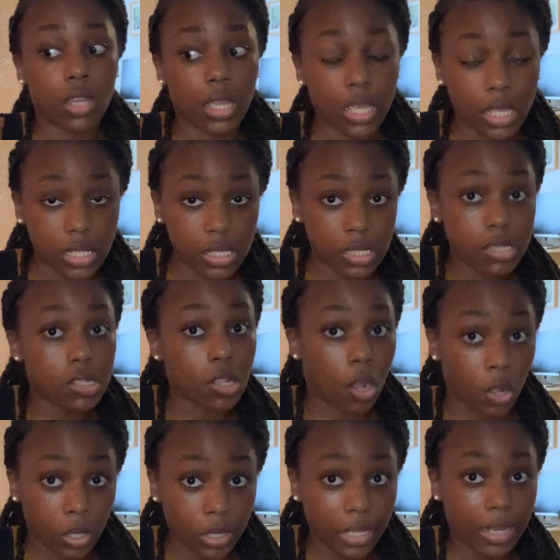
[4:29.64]

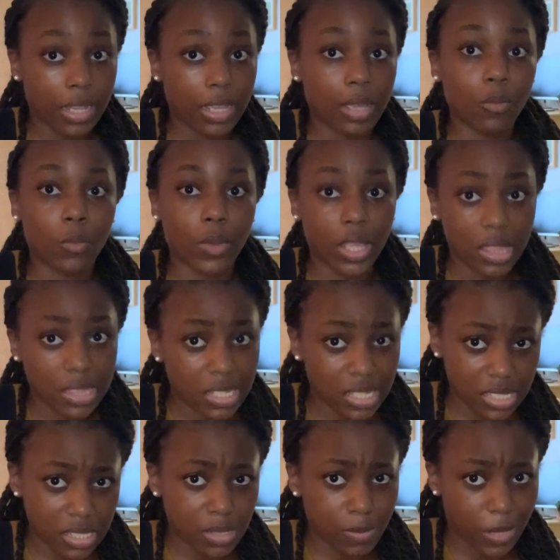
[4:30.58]
install it in
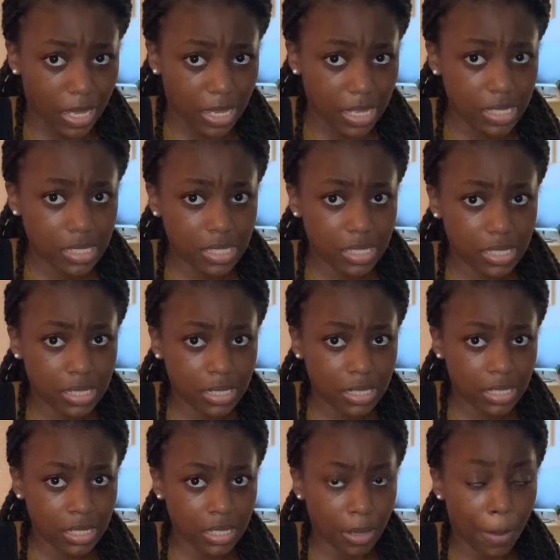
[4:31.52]
this space
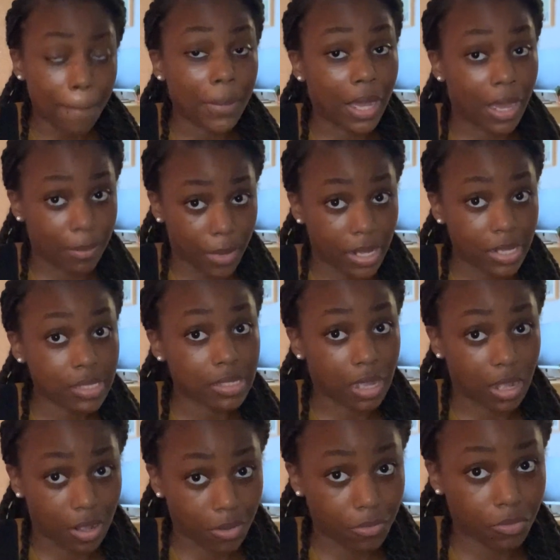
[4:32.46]
by
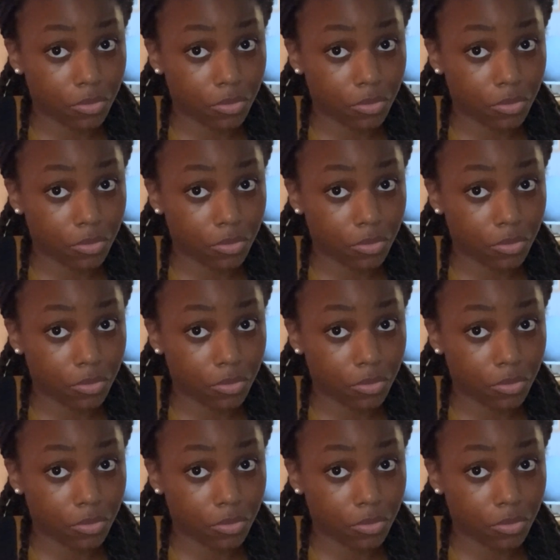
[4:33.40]
myself.